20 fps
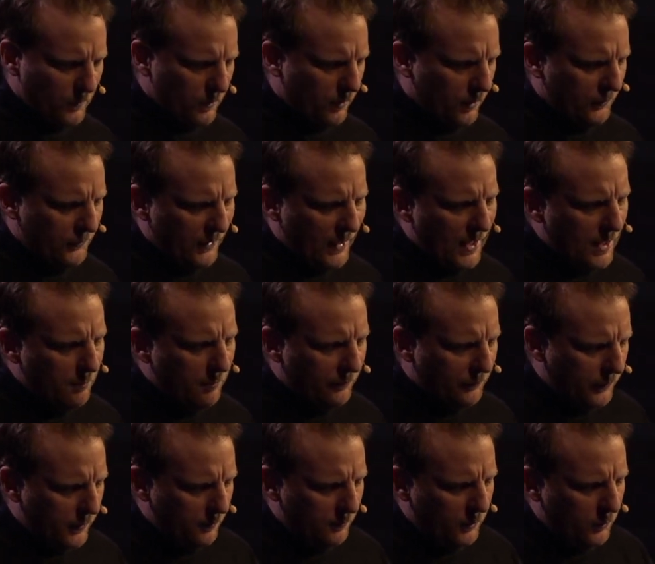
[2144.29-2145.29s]
Our time
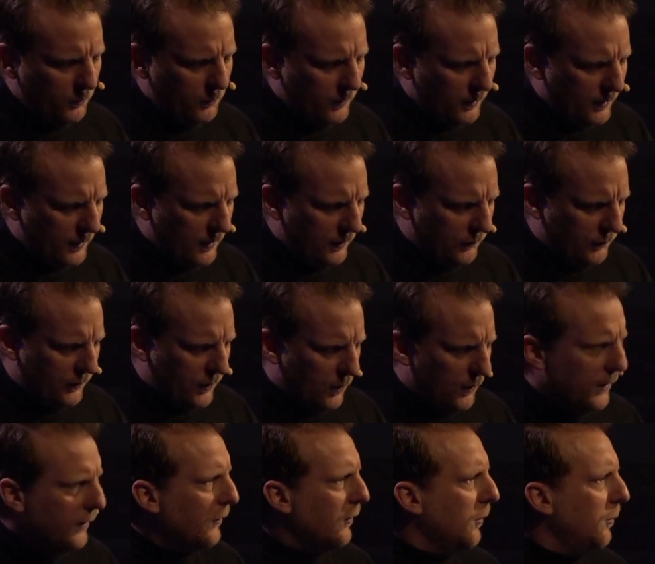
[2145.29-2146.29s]
of communion is
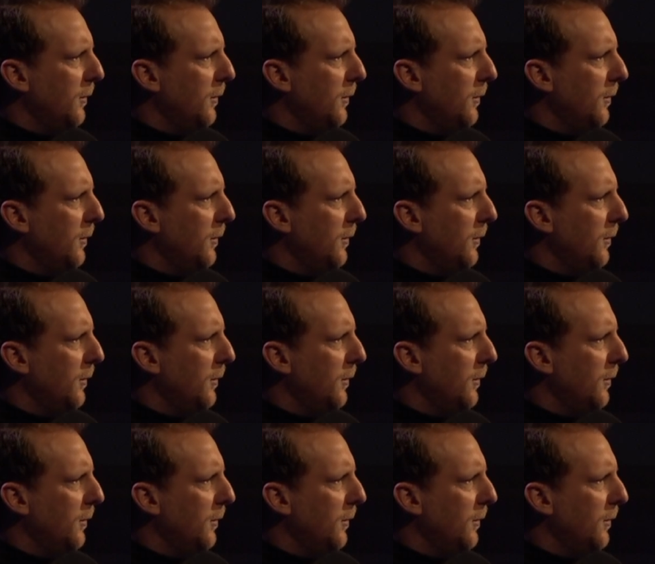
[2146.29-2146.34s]
going to